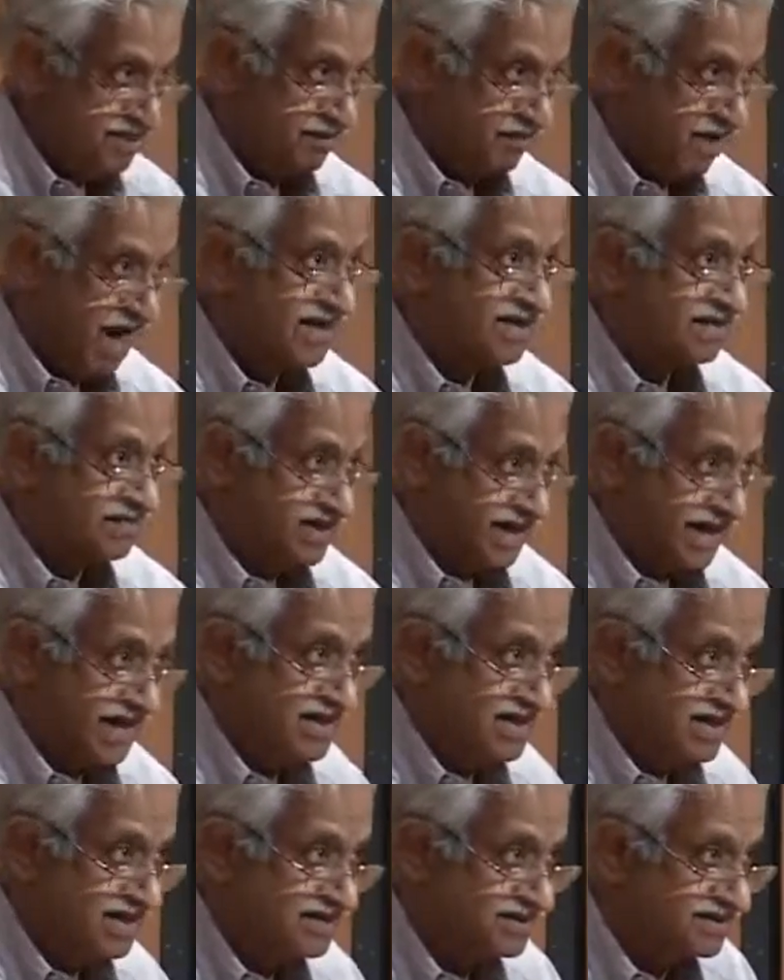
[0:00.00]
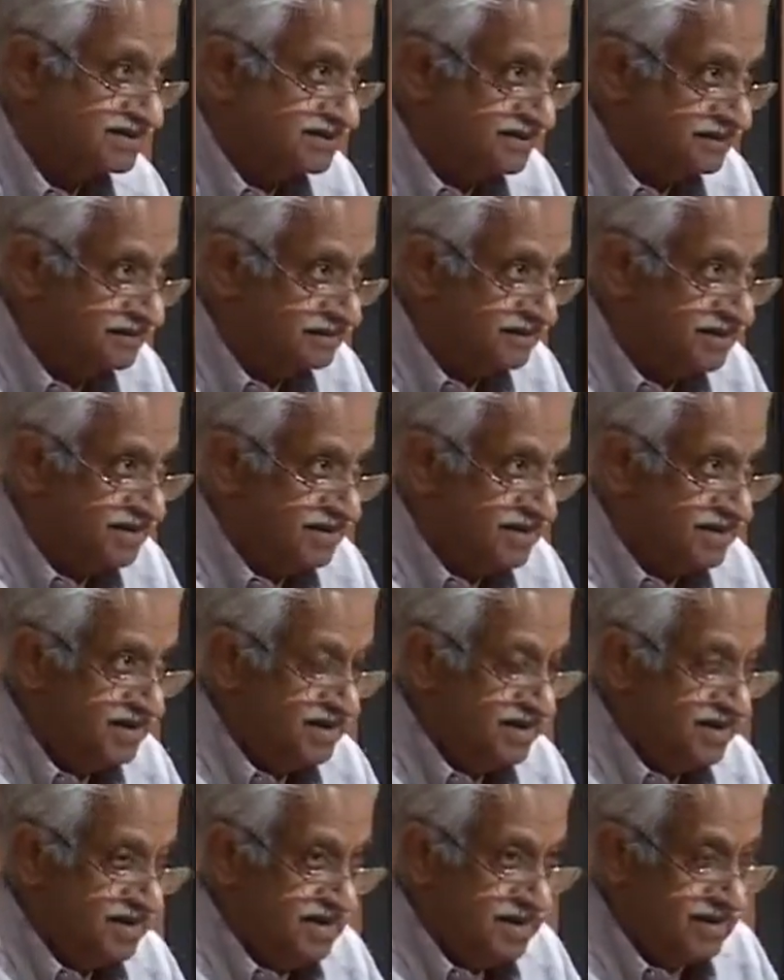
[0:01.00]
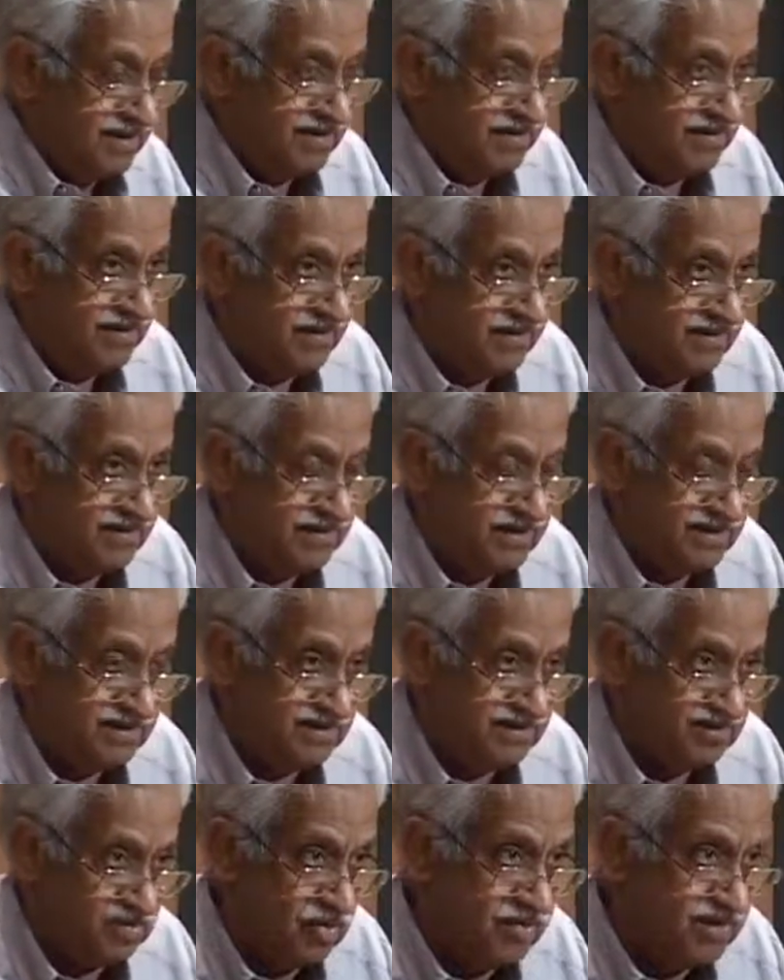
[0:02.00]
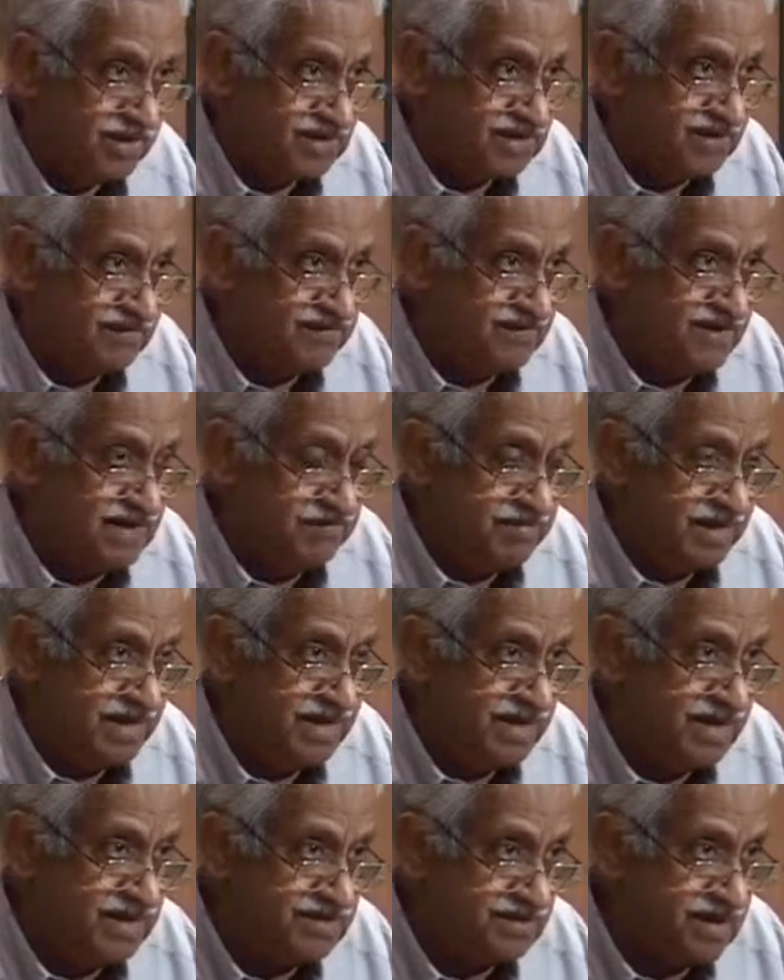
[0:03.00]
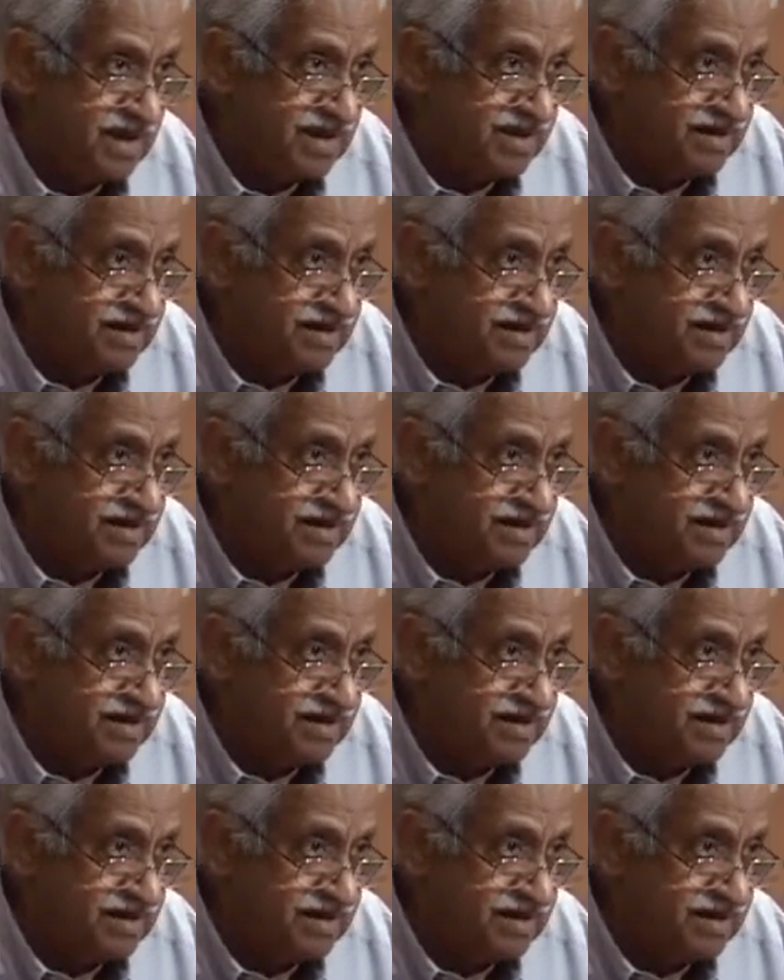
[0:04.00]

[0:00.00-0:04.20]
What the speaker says: the bottom line is, with so much of dependence